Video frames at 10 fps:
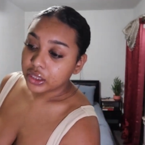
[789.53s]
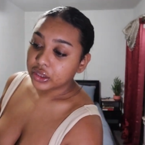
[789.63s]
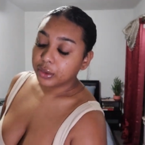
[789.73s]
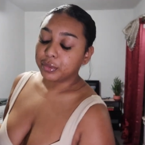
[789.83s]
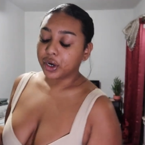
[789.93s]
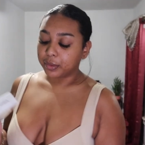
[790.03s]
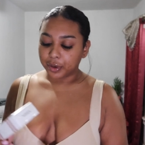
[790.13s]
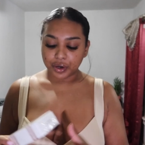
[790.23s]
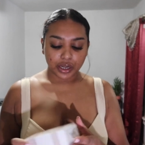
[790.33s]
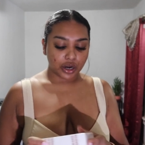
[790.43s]
The
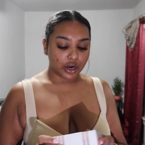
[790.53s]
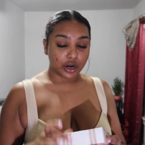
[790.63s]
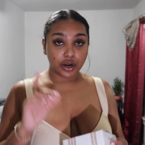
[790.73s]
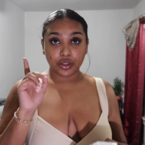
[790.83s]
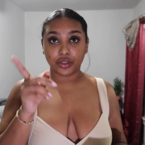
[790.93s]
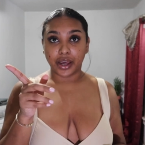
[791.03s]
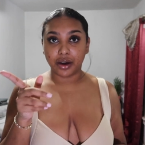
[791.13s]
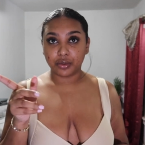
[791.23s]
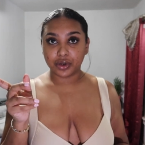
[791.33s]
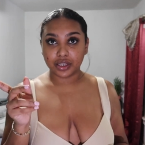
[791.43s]
Burberry Her,
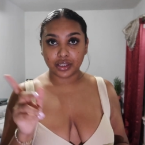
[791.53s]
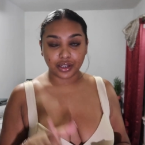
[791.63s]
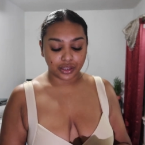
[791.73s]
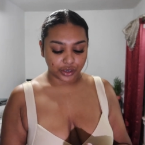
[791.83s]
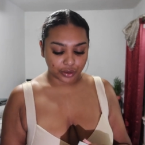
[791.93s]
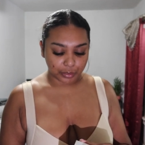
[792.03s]
that one in the clear